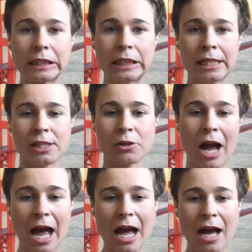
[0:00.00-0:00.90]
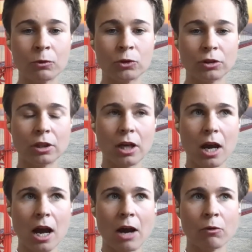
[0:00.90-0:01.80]
So
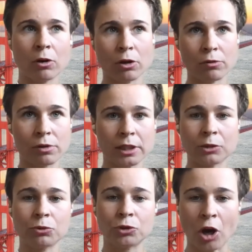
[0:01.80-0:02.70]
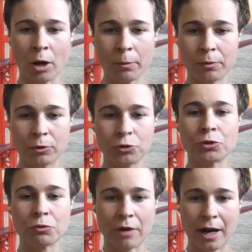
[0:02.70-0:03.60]
how closely to top do
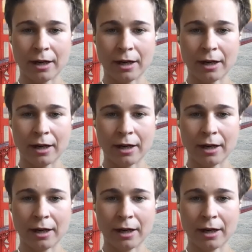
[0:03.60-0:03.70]
you rank?